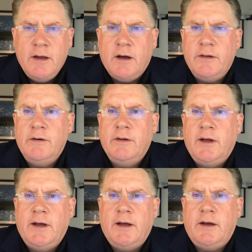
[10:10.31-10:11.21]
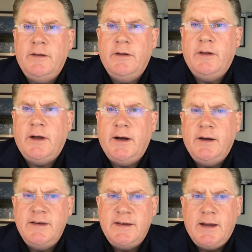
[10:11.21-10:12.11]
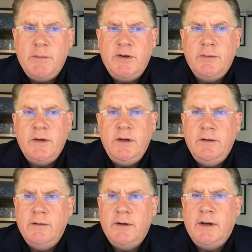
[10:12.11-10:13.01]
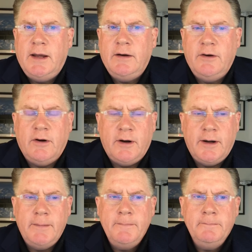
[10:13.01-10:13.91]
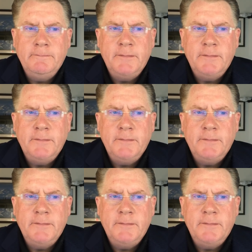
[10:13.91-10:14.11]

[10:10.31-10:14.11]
on the line and stand between you and crime.